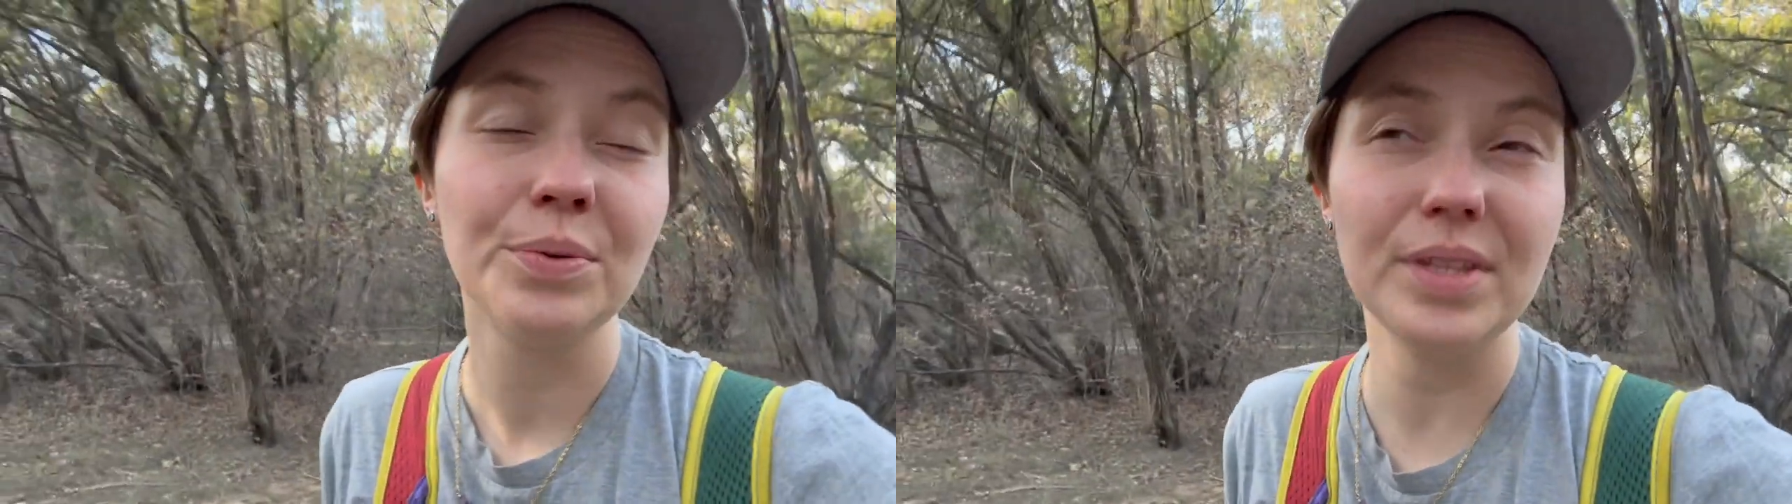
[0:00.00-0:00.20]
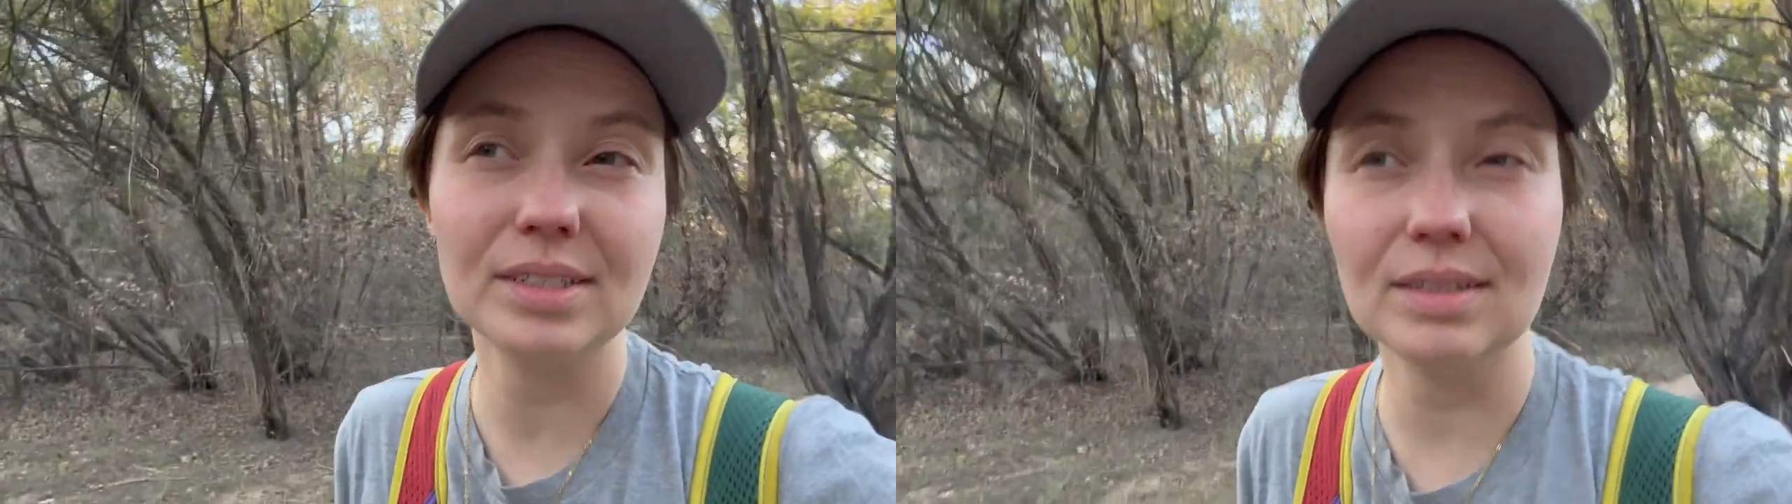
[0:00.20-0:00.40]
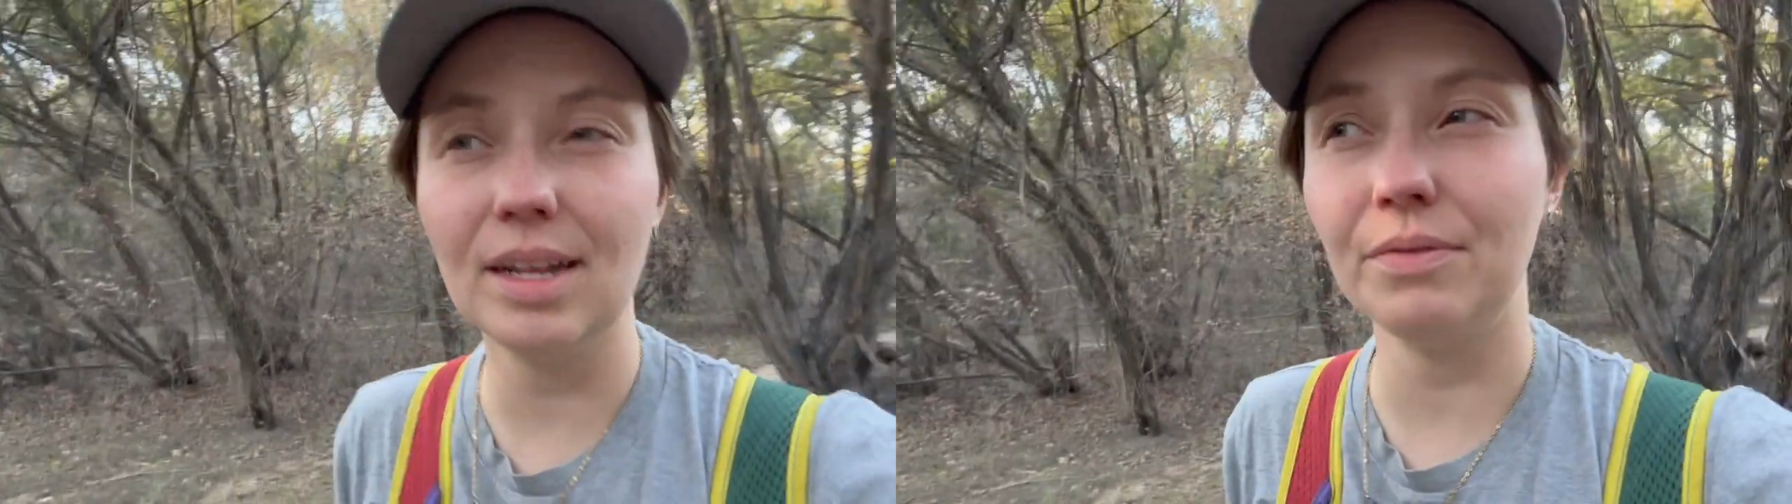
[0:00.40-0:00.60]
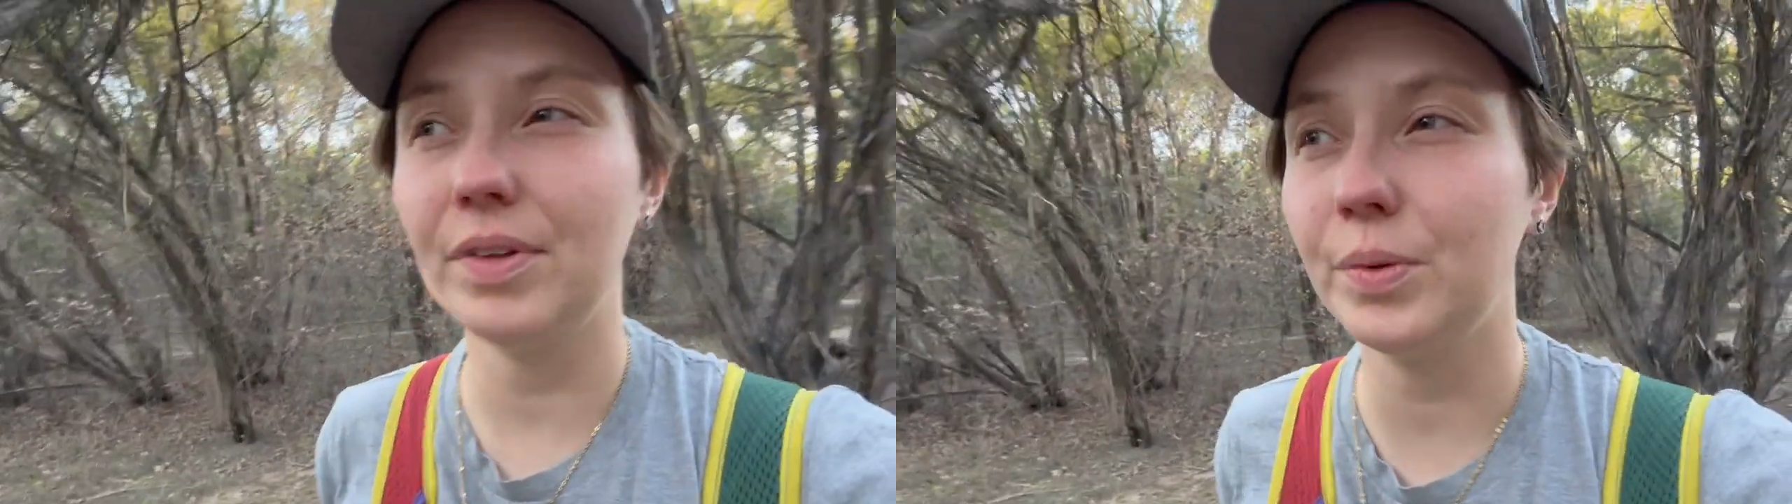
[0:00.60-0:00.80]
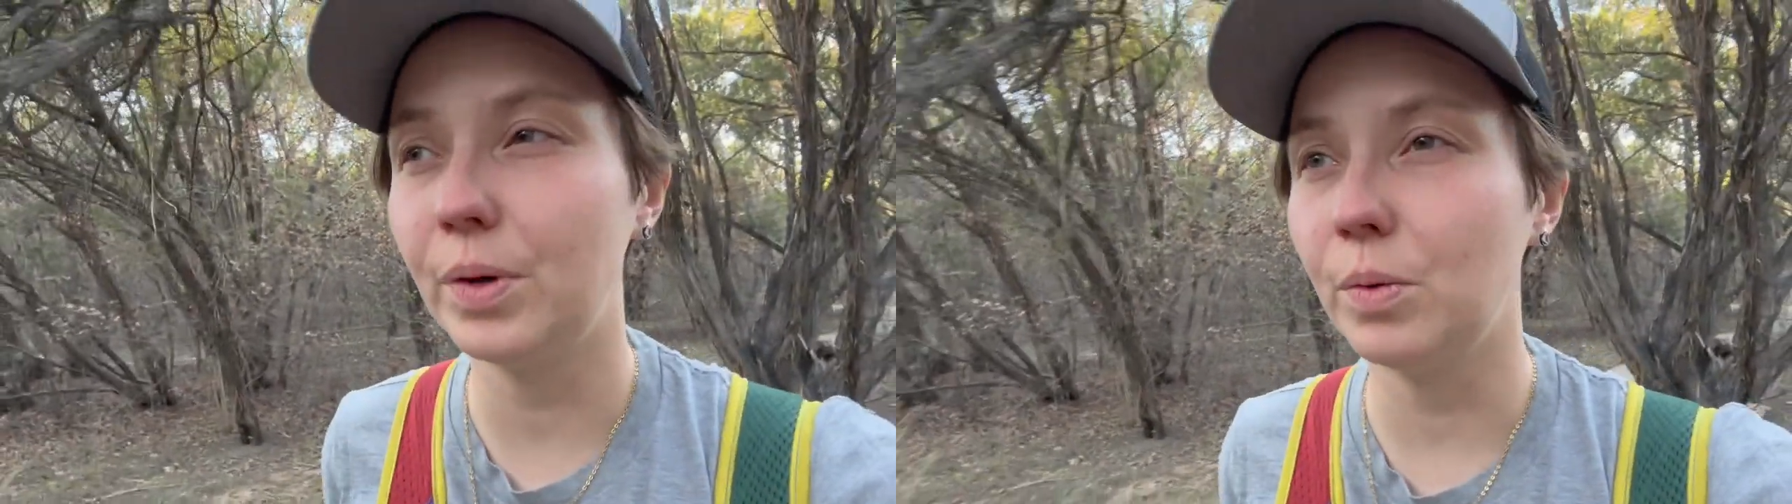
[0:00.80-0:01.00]
this
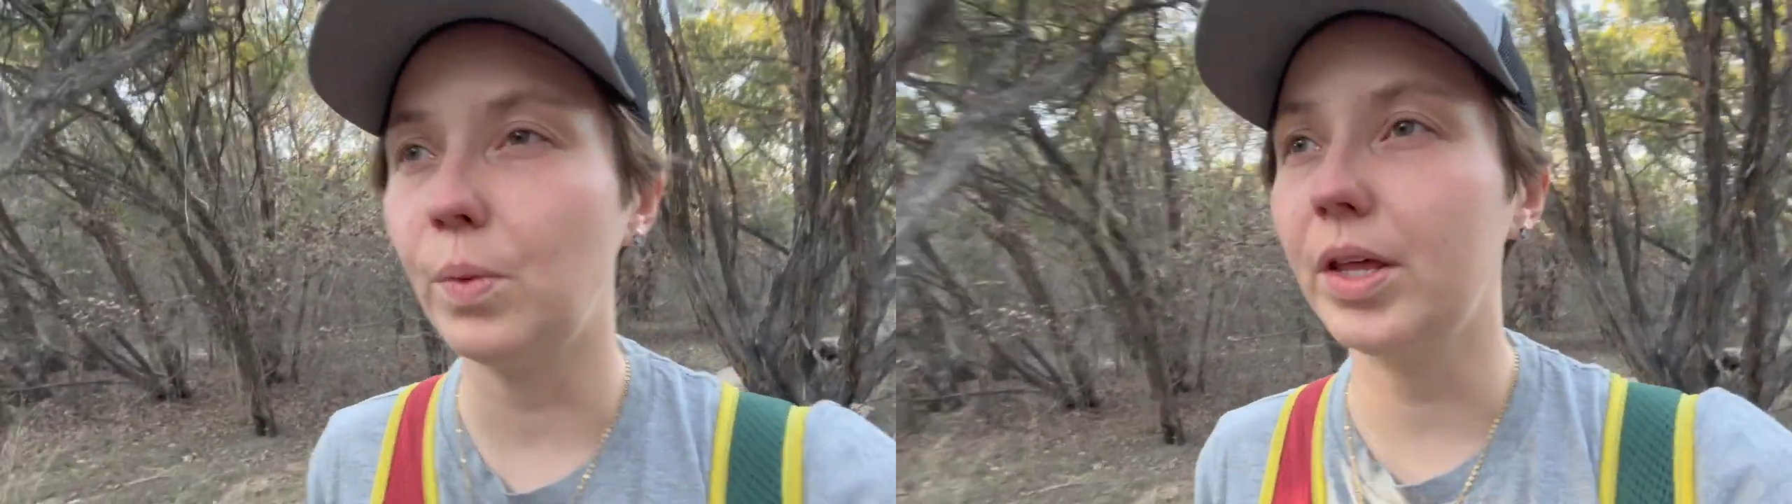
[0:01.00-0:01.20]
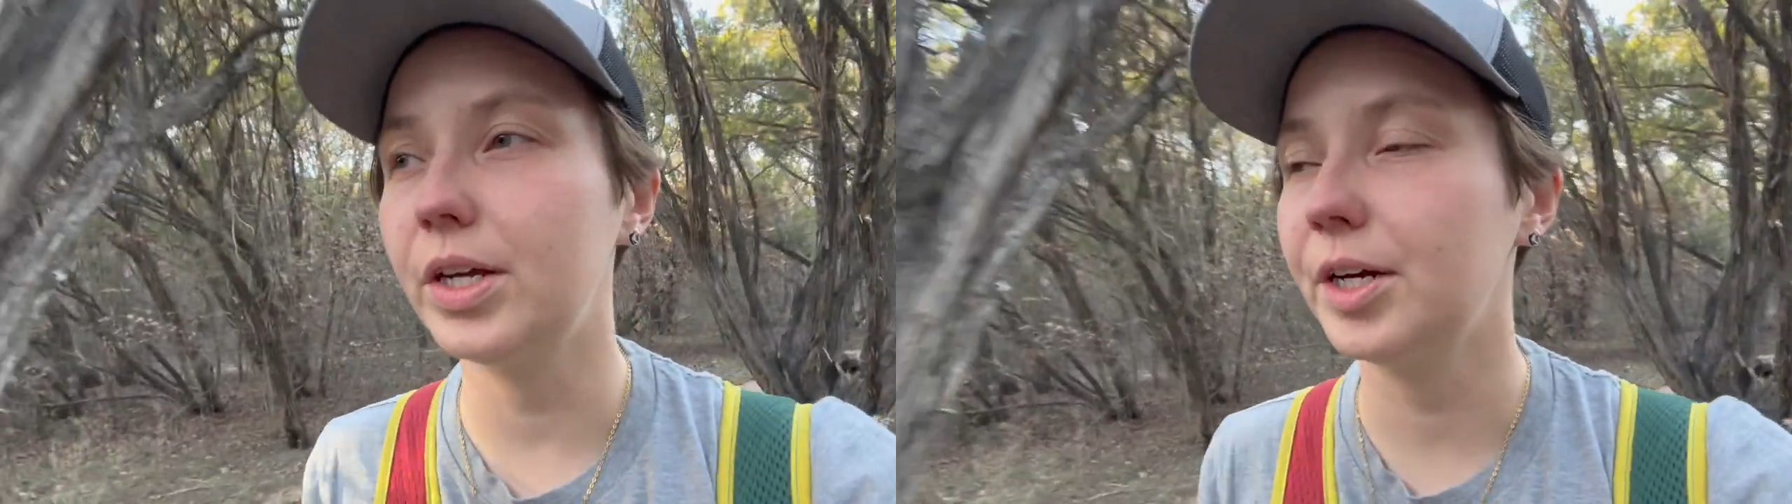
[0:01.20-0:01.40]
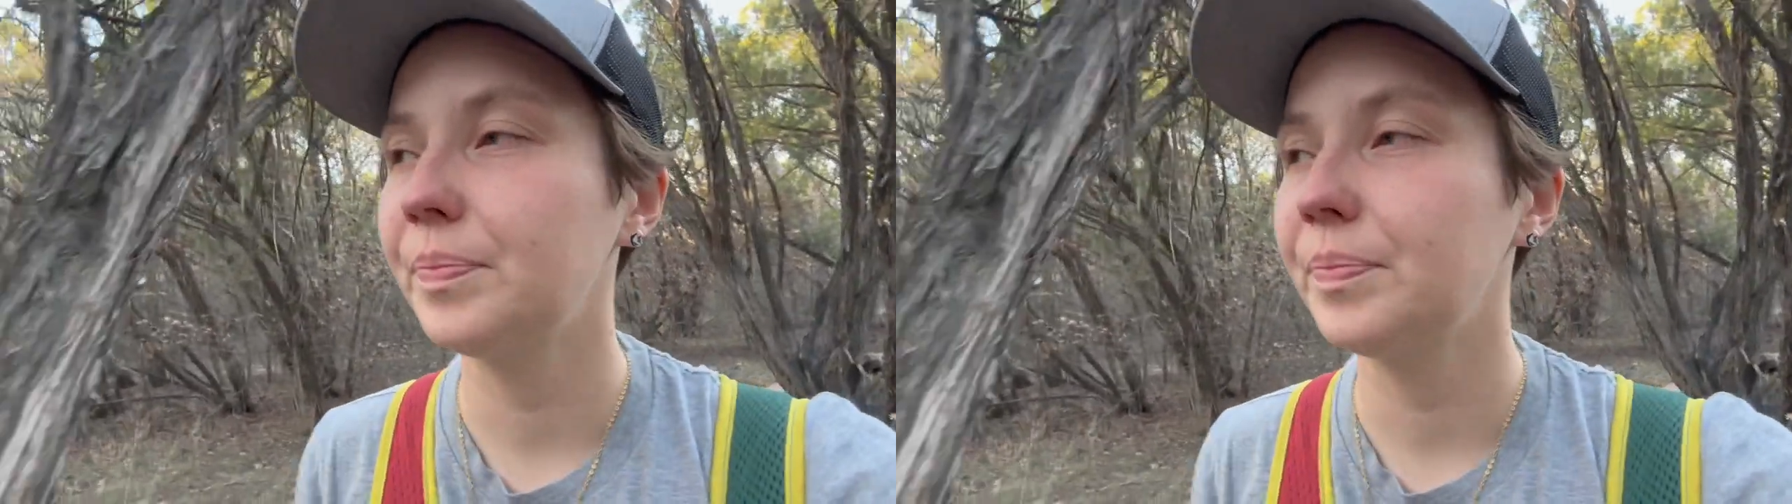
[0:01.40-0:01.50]
lovely warm weather.